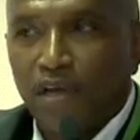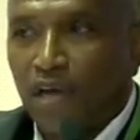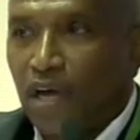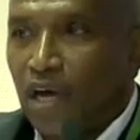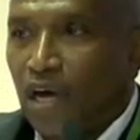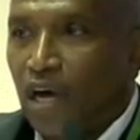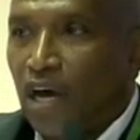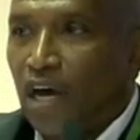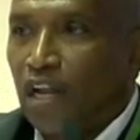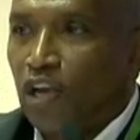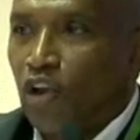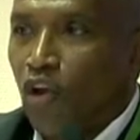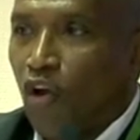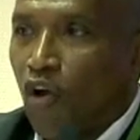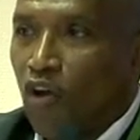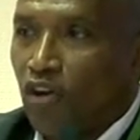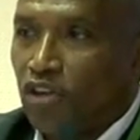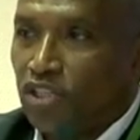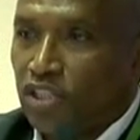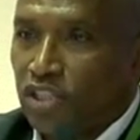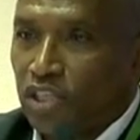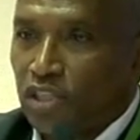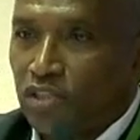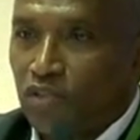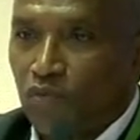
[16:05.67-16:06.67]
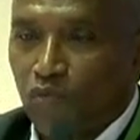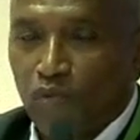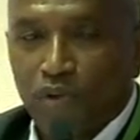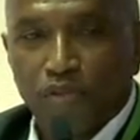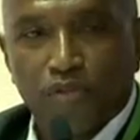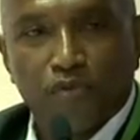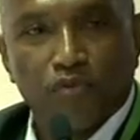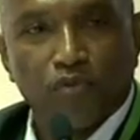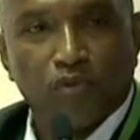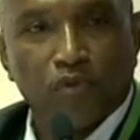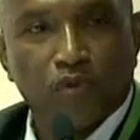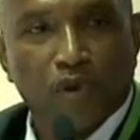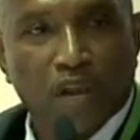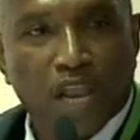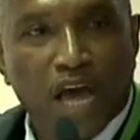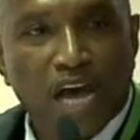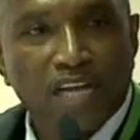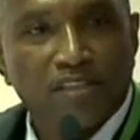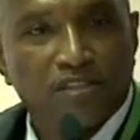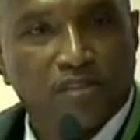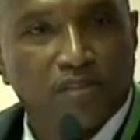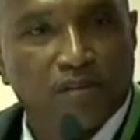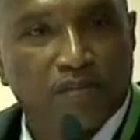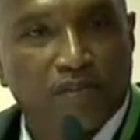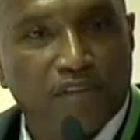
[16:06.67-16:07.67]
Loris just went through
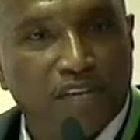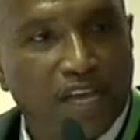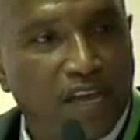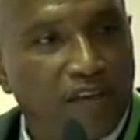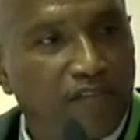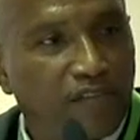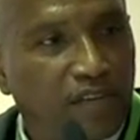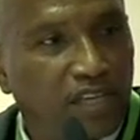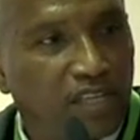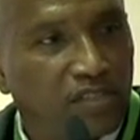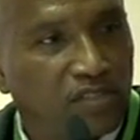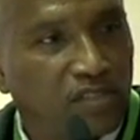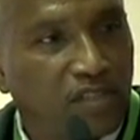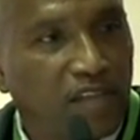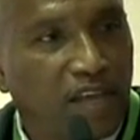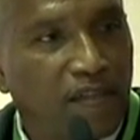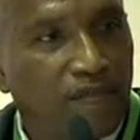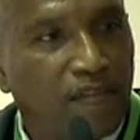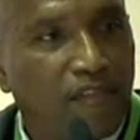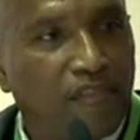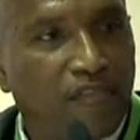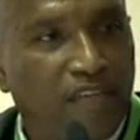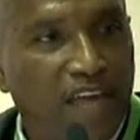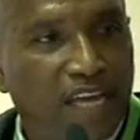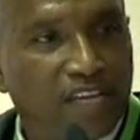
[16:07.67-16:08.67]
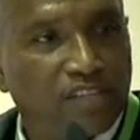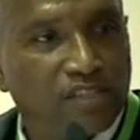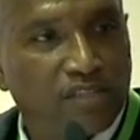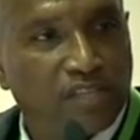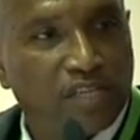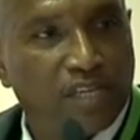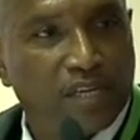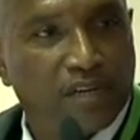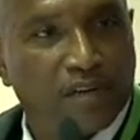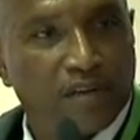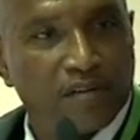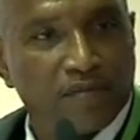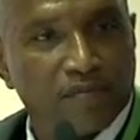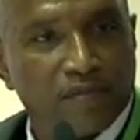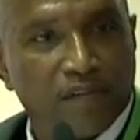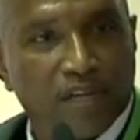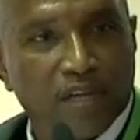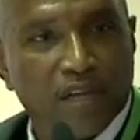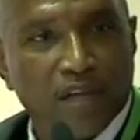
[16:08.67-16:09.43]
lots of the evidence that is here.